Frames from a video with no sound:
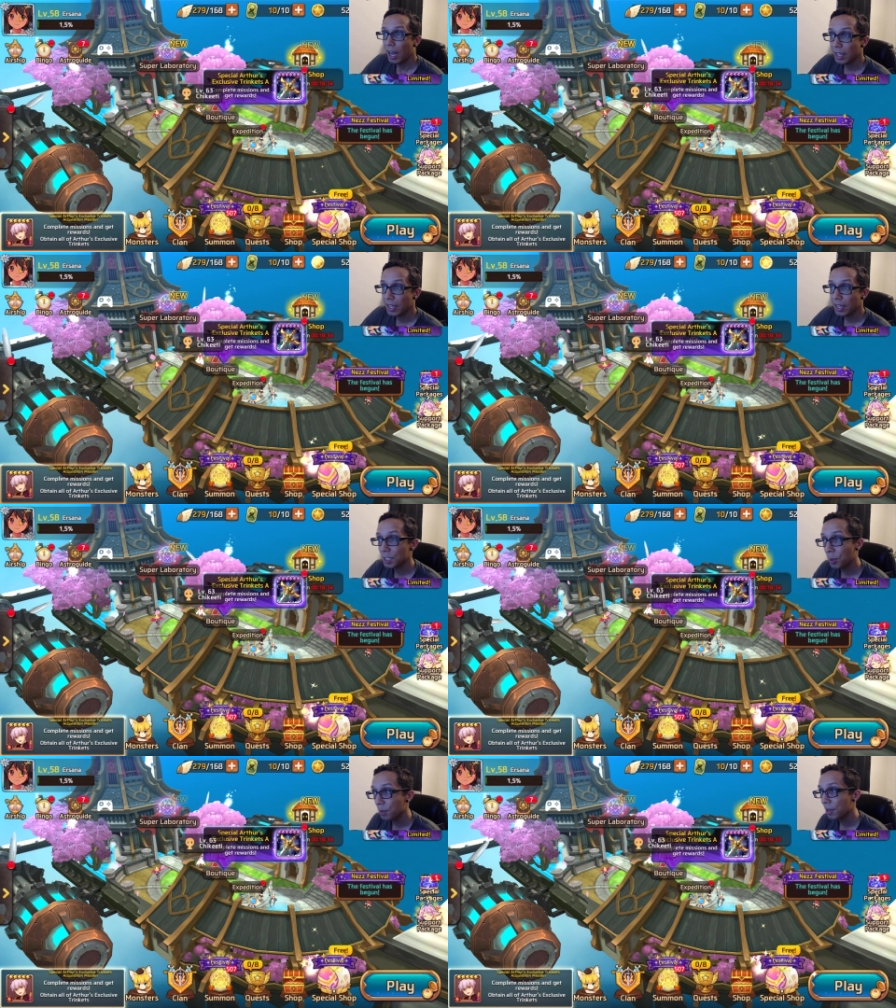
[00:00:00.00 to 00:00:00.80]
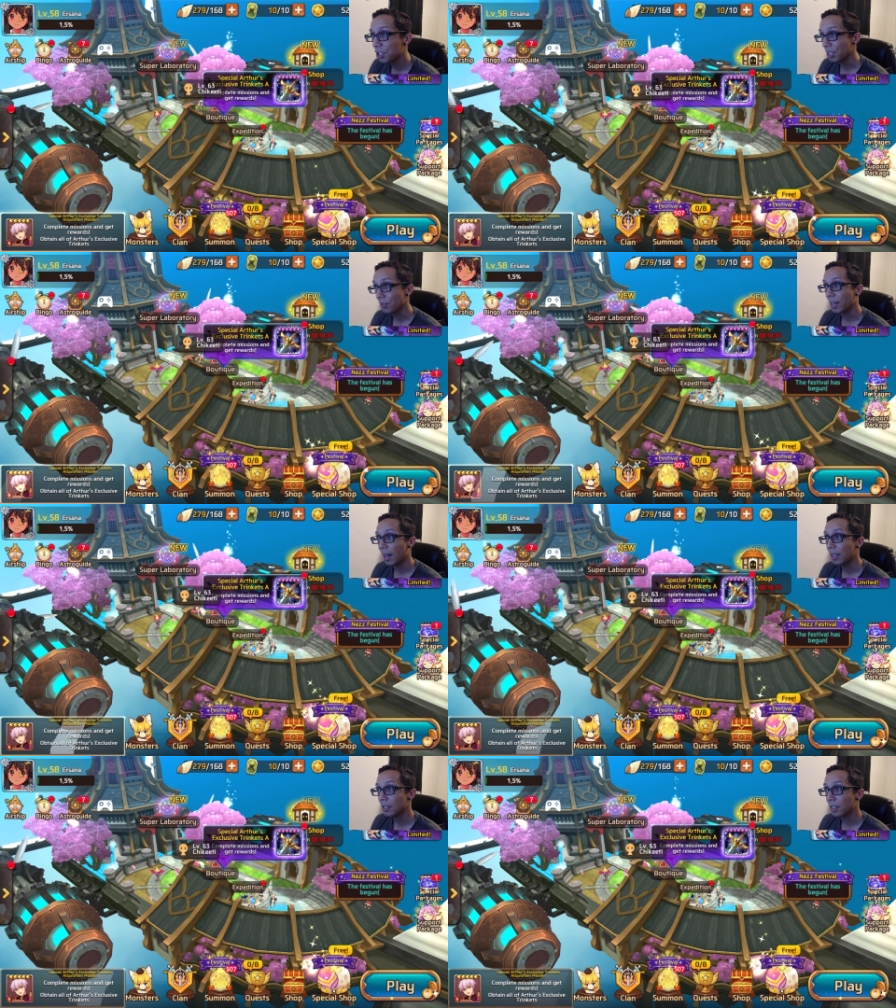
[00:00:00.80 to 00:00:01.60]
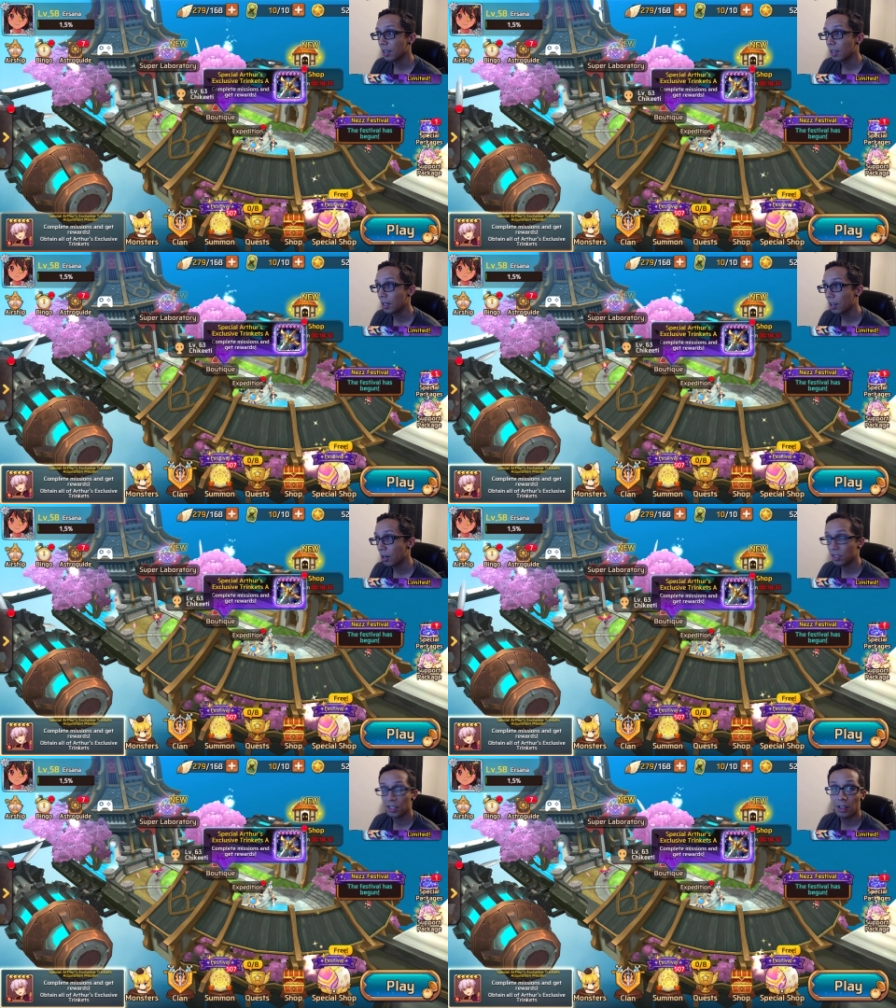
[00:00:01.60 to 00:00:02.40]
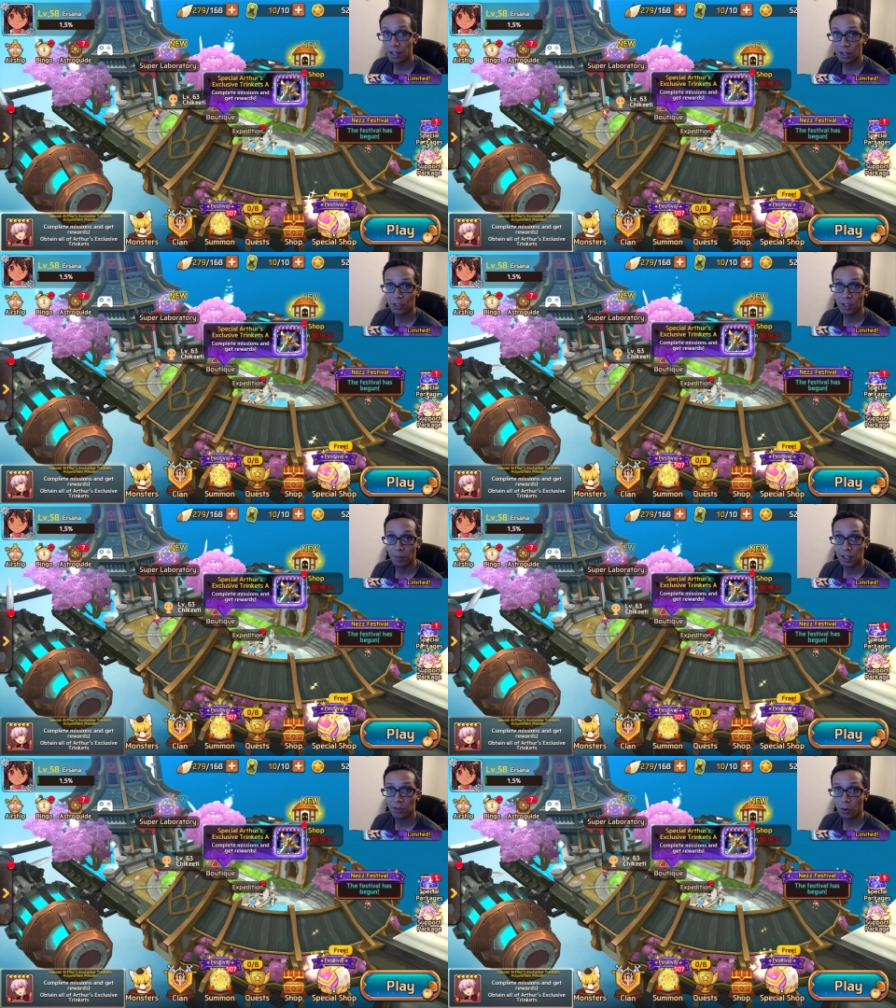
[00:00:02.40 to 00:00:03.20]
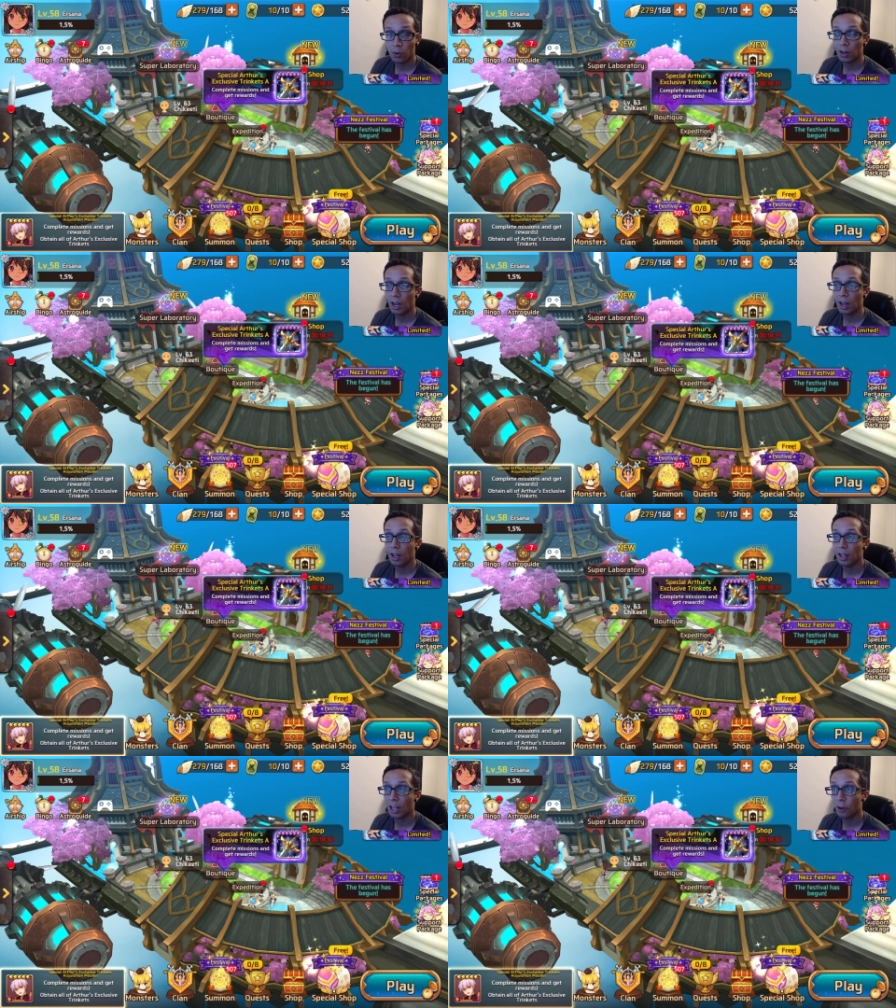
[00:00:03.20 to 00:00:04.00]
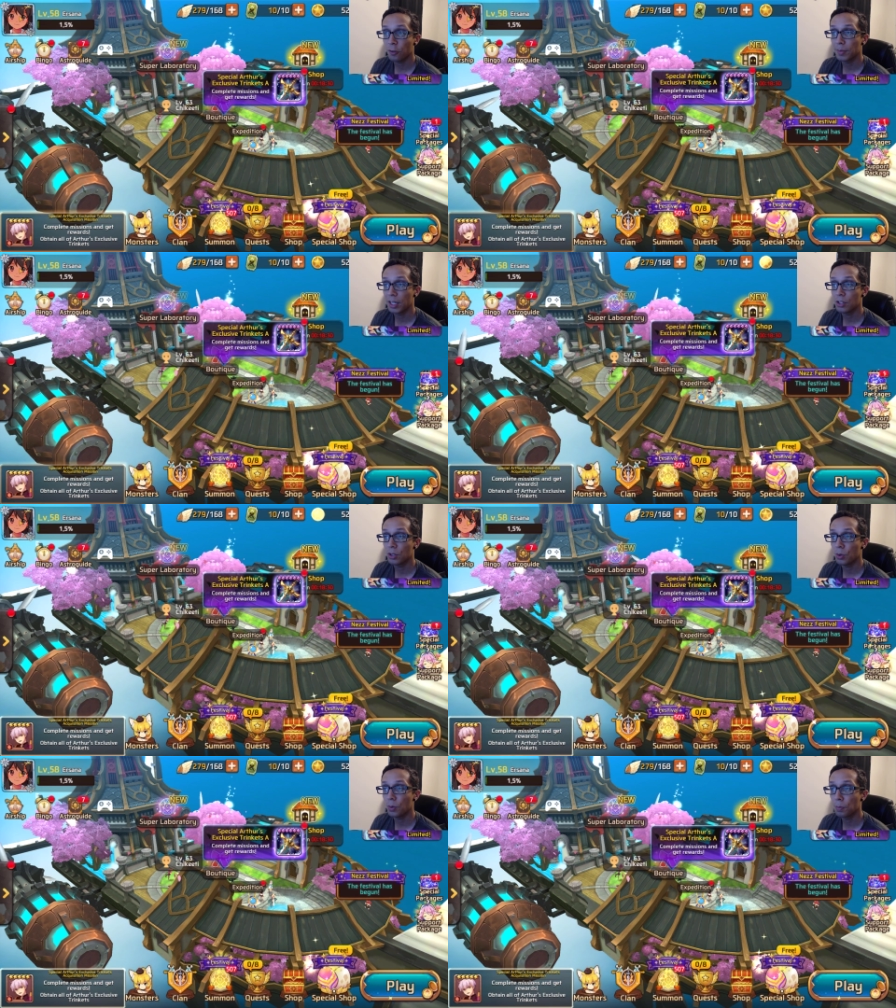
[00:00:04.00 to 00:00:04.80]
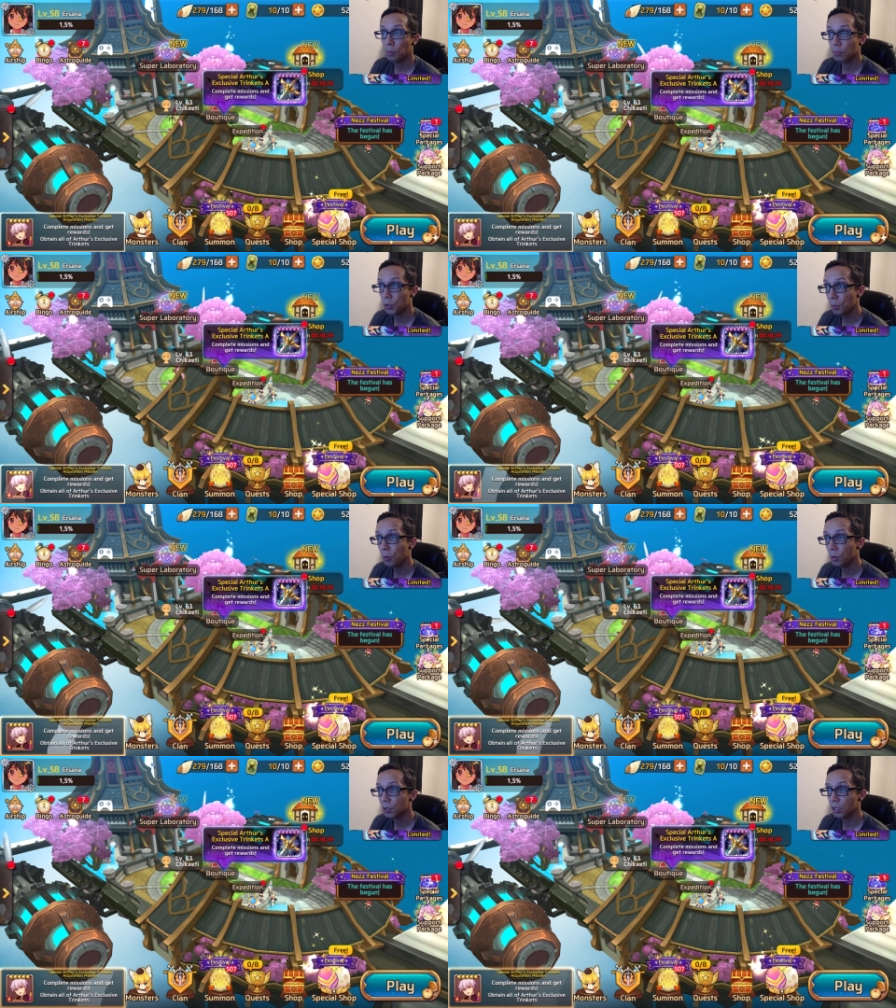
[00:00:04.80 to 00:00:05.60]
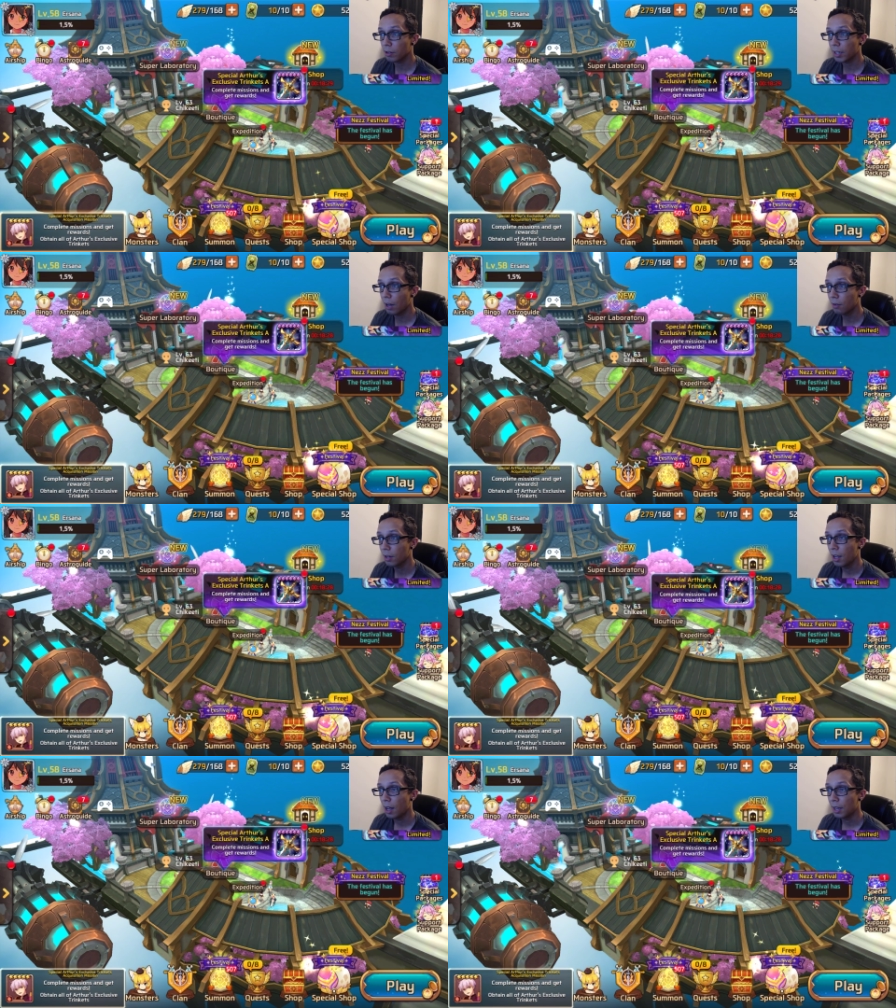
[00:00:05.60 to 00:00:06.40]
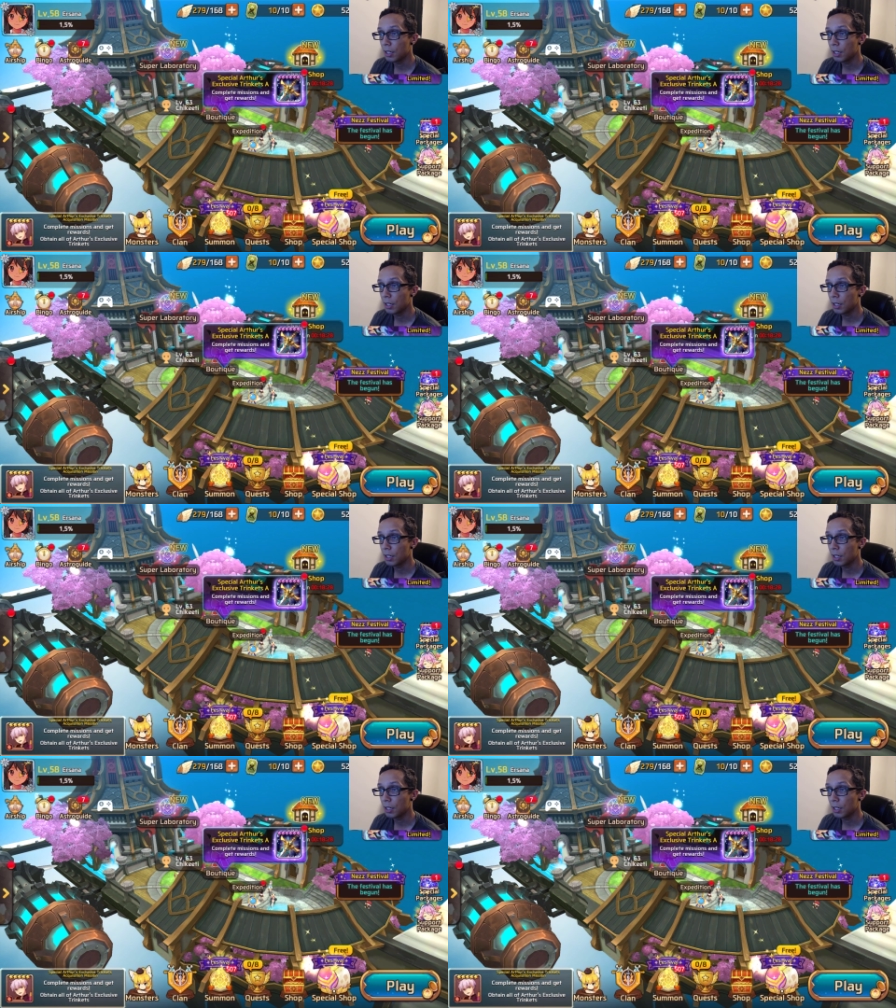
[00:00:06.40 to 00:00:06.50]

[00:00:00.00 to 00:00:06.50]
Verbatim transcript: And yeah, that's pretty much it, you guys. Uh, Urson, thank you so much for uh, allowing me to do pulls in your account. I